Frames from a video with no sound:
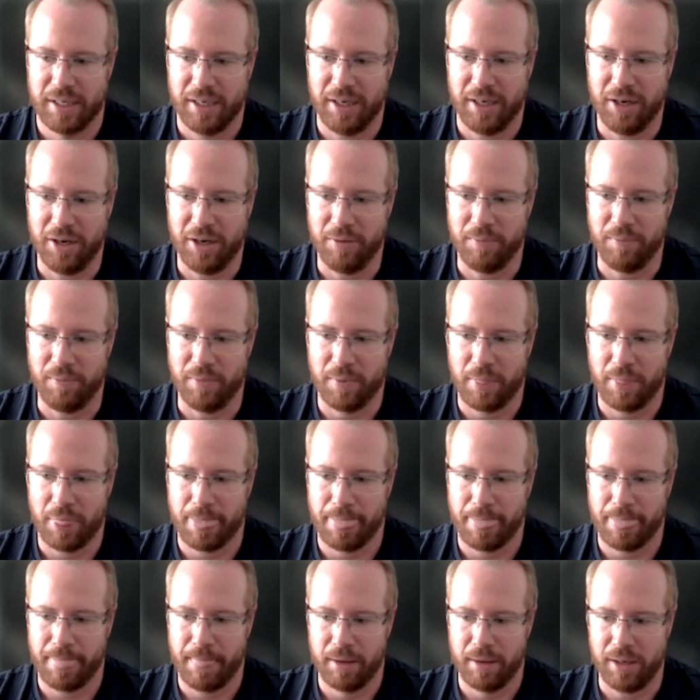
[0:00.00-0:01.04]

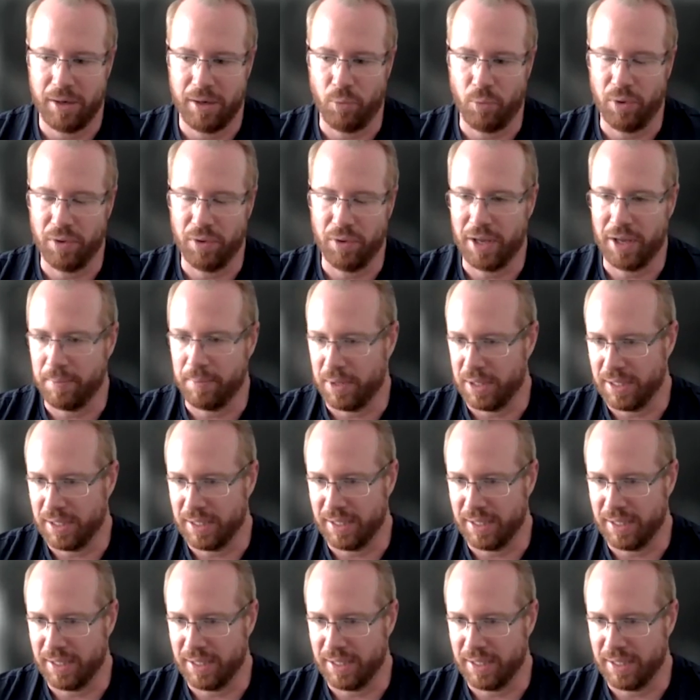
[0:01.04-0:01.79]
what they might